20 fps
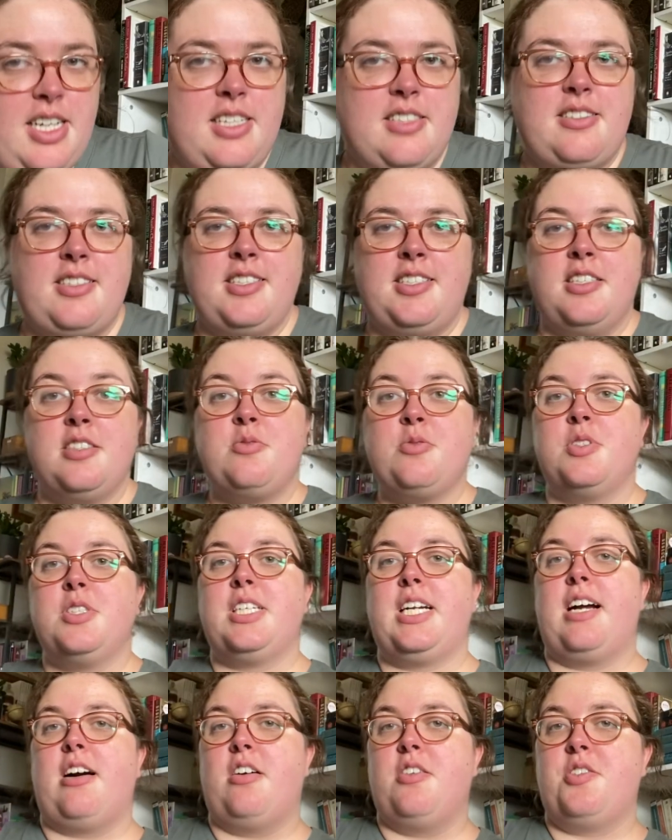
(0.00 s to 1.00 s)
This is one that
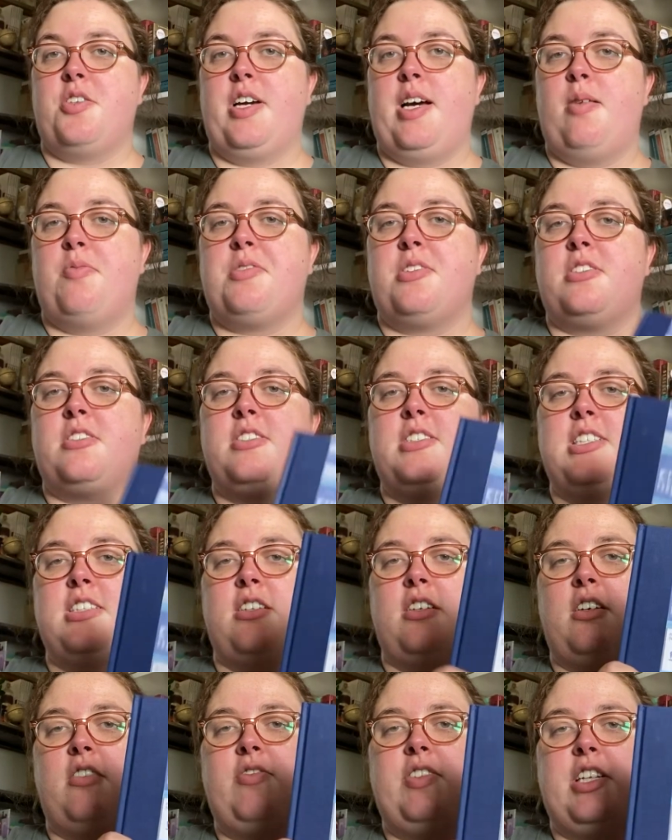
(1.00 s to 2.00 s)
I also absolutely
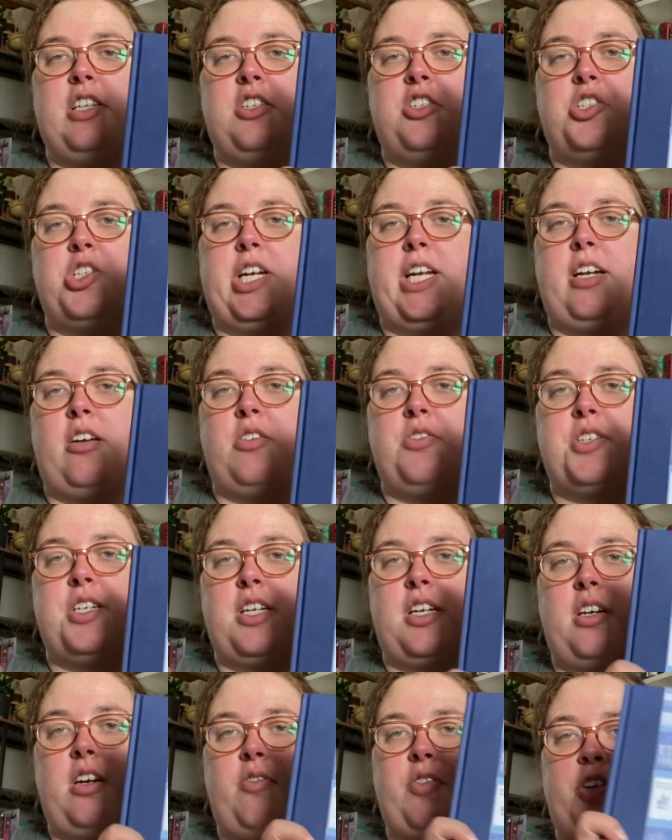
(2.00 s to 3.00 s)
love, and it's Jane Austen
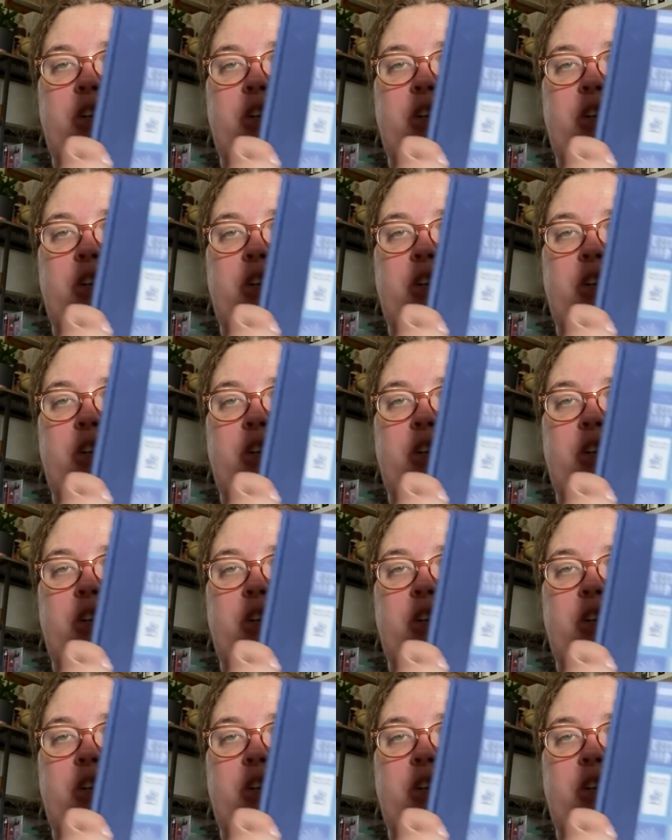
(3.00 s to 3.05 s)
cover